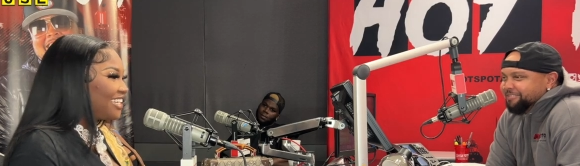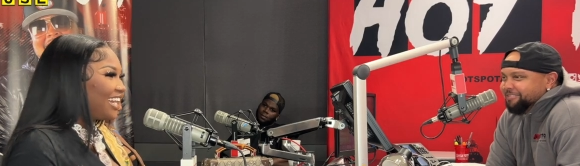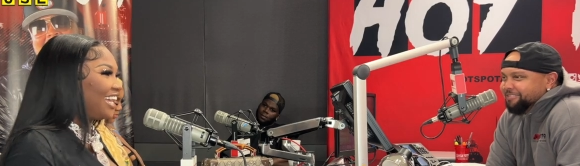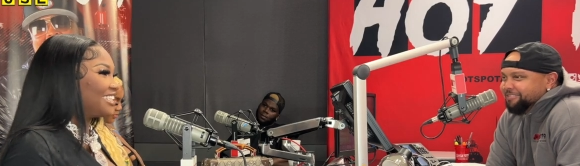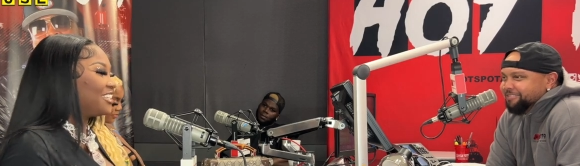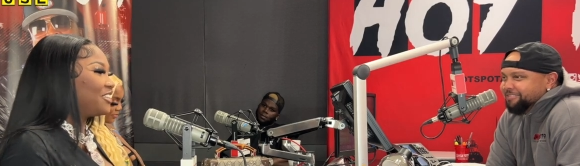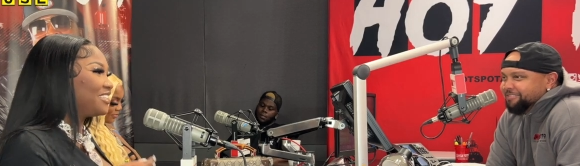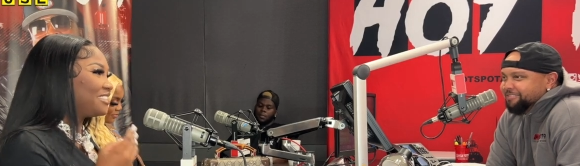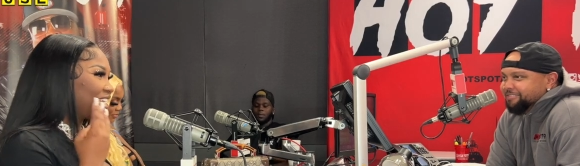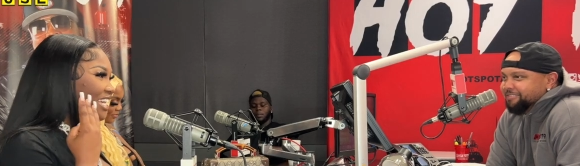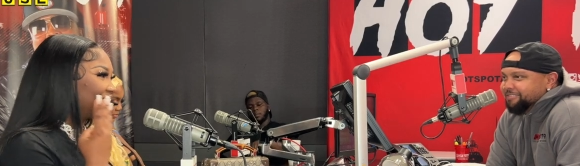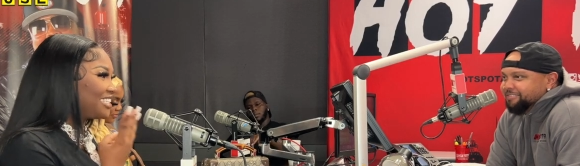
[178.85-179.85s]
Speaker 1: I told his
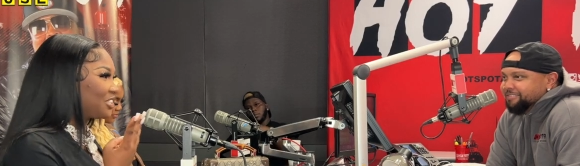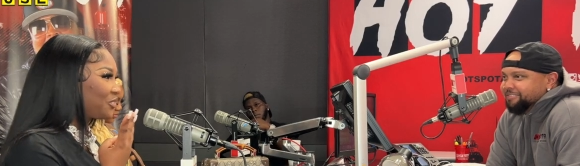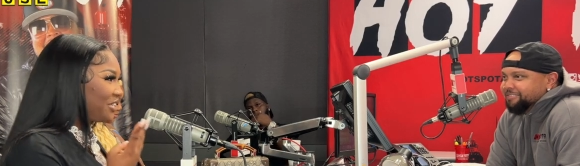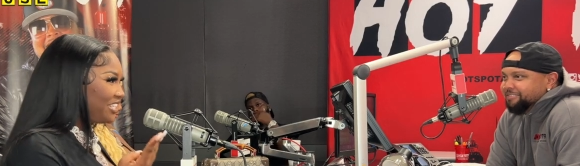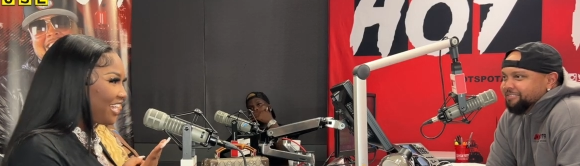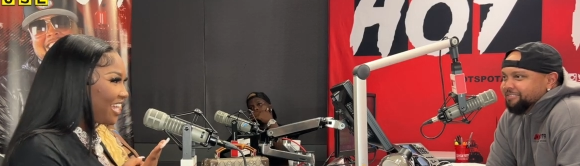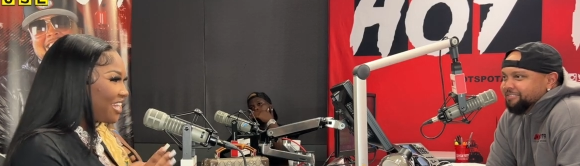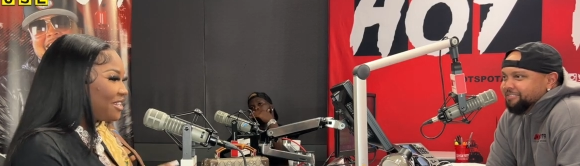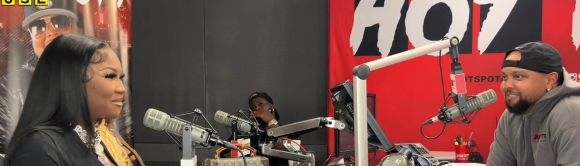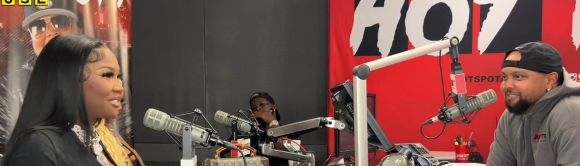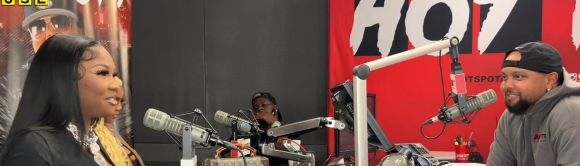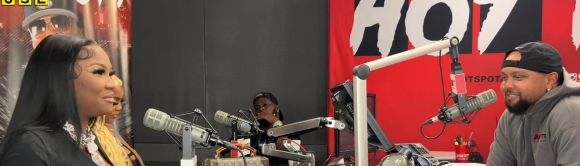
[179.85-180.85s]
ass that three
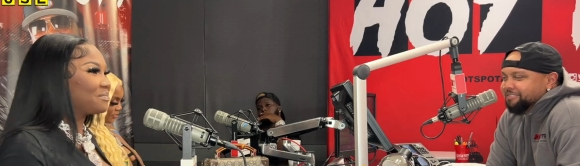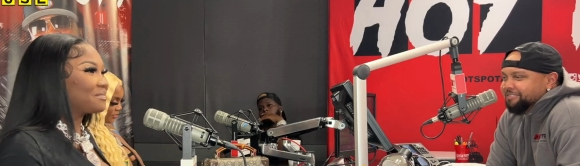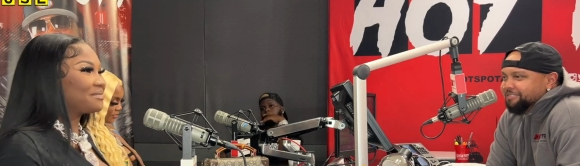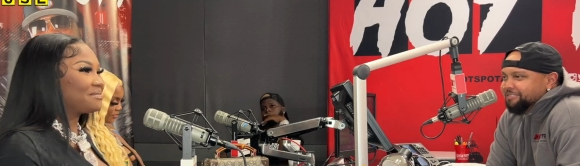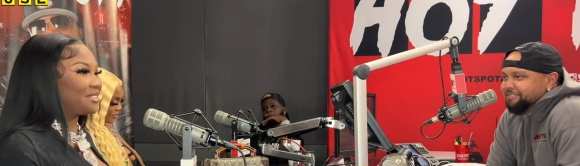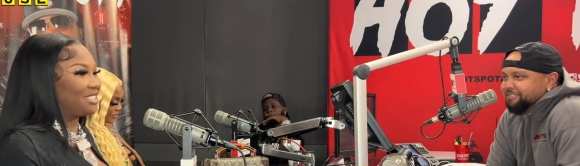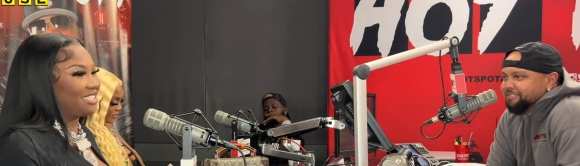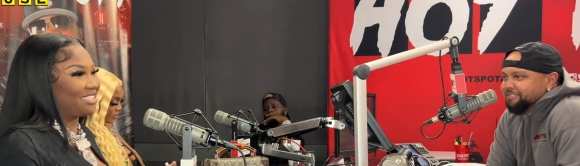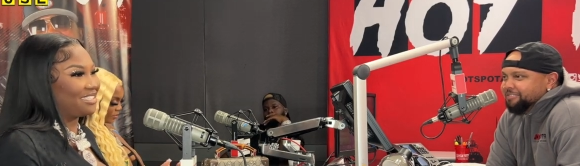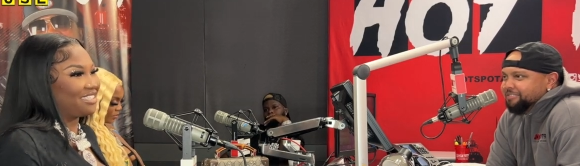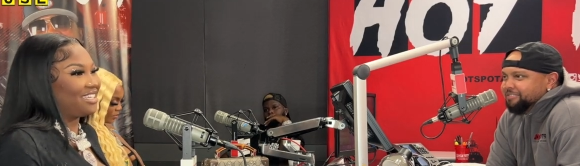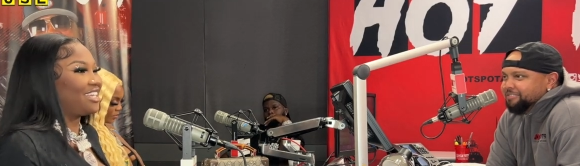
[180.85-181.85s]
times, so
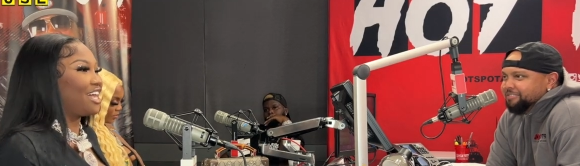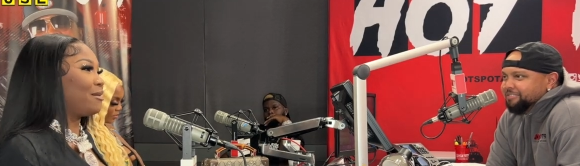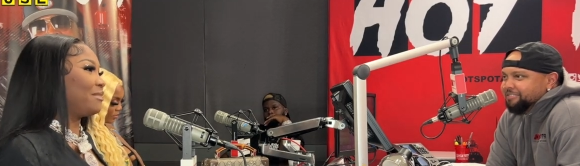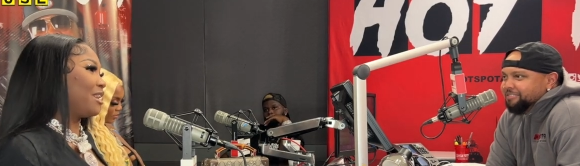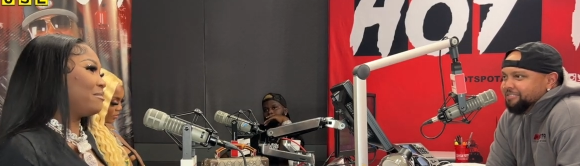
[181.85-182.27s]
he called my name